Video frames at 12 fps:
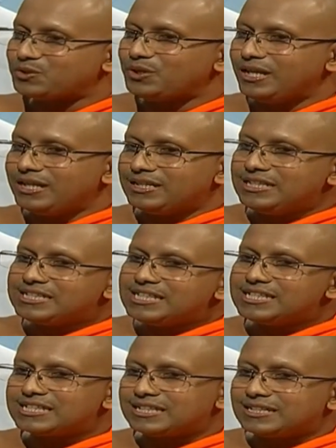So
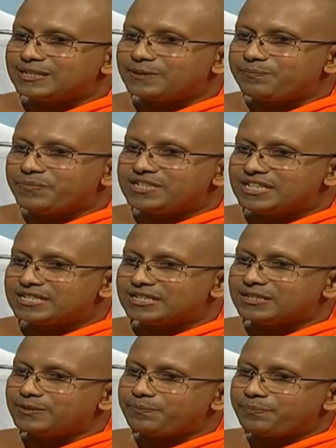this is
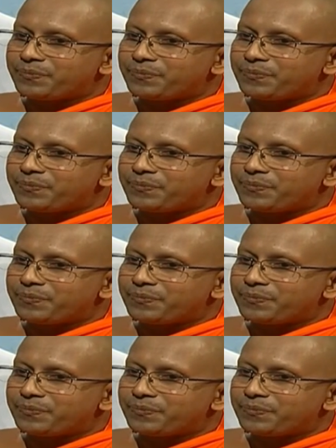the